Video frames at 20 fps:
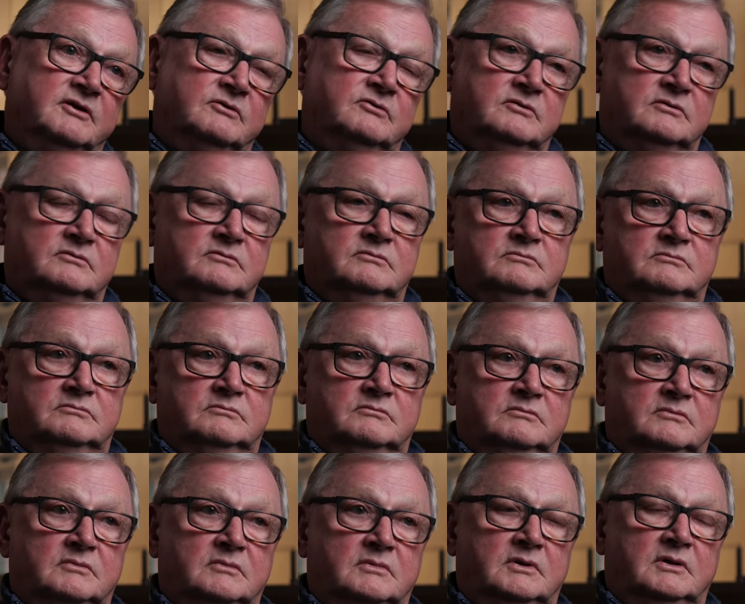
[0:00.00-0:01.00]
out.
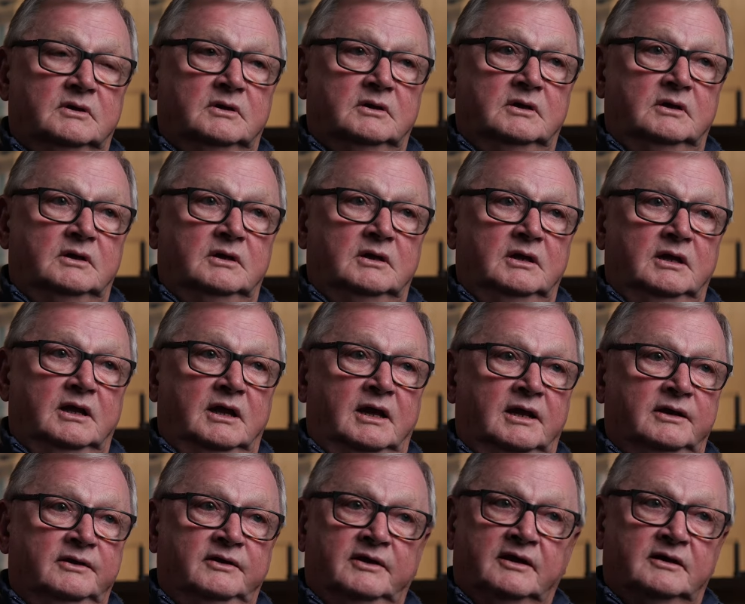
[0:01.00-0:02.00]

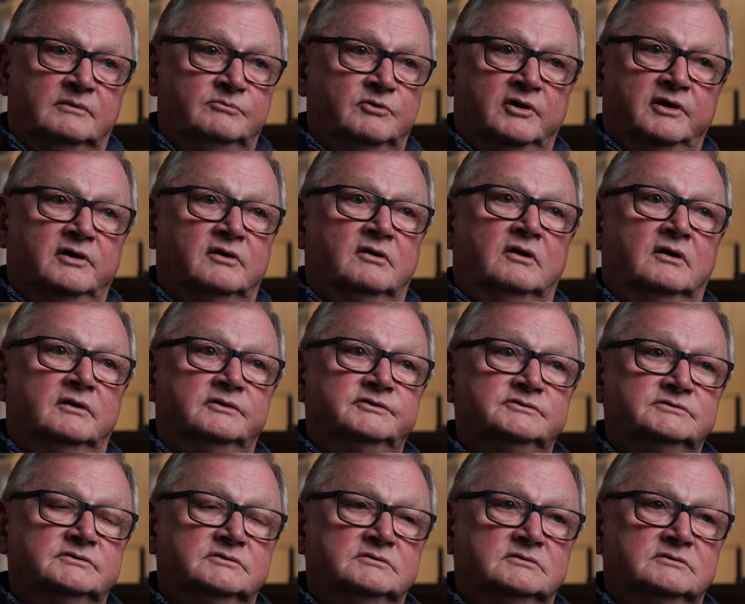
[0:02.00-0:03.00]
And that'll break our hearts.